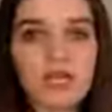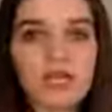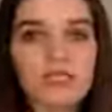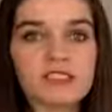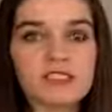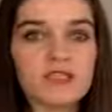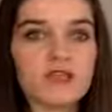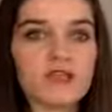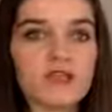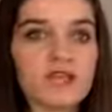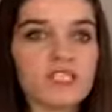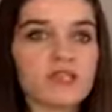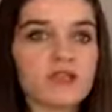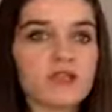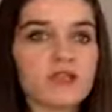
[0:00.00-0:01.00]
And so
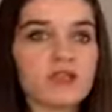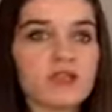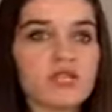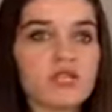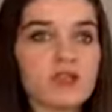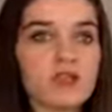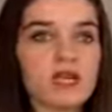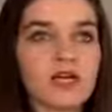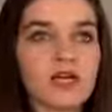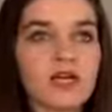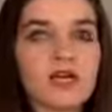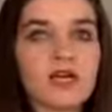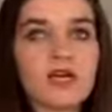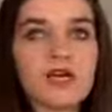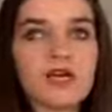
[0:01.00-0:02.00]
that's one thing where
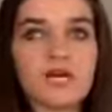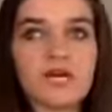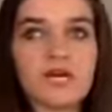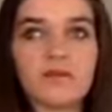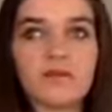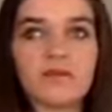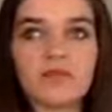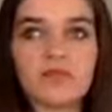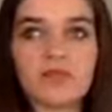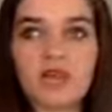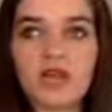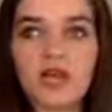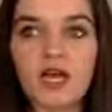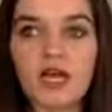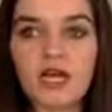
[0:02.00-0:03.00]

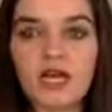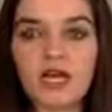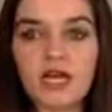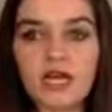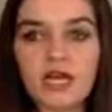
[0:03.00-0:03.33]
I